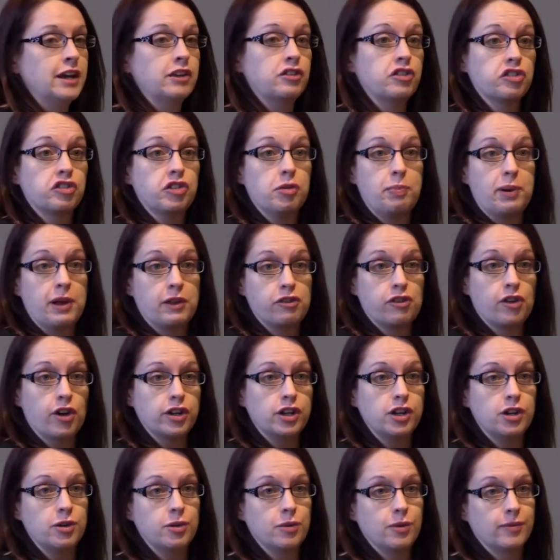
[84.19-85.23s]
Just depends
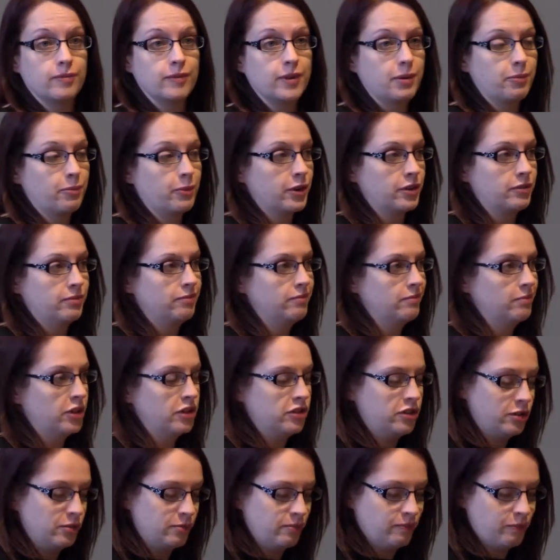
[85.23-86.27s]
on you and
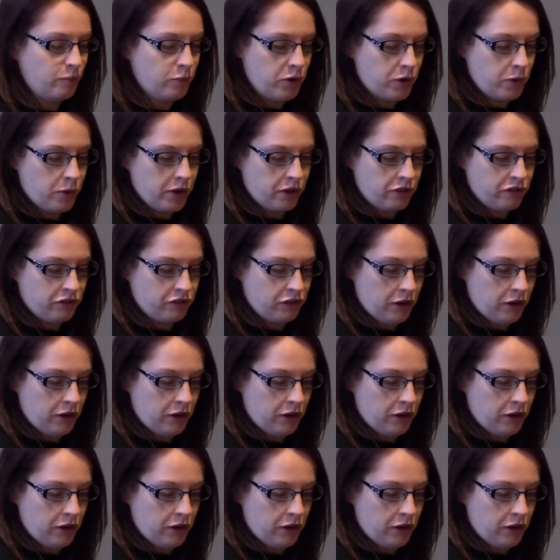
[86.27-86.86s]
what you work with.